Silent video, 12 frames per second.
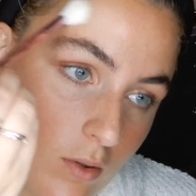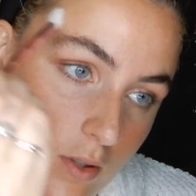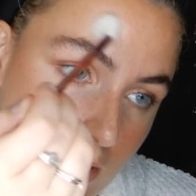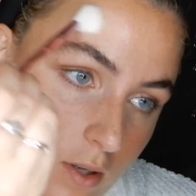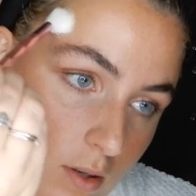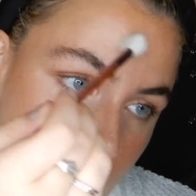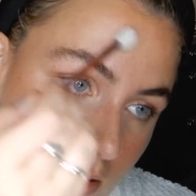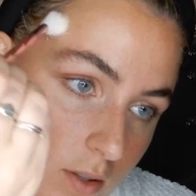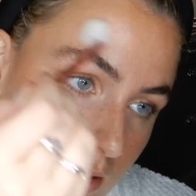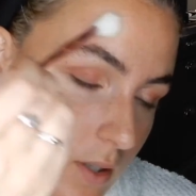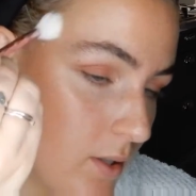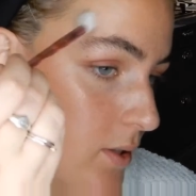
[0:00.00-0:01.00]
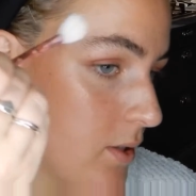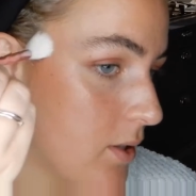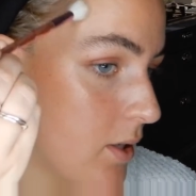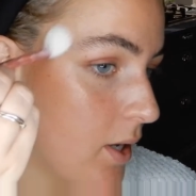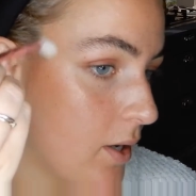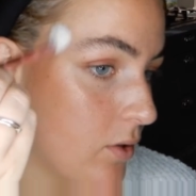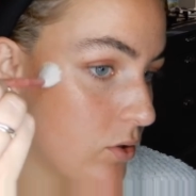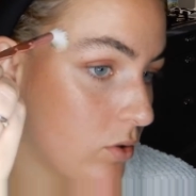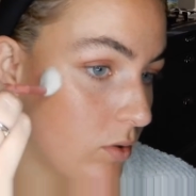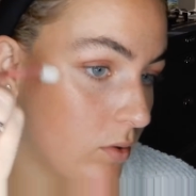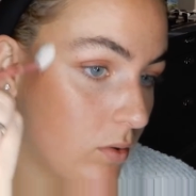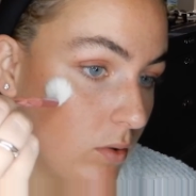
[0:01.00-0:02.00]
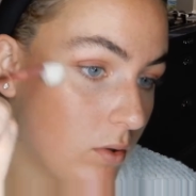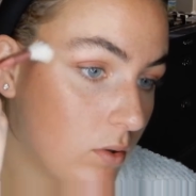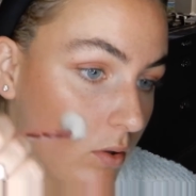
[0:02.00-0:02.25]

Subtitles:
So it looks nice and natural.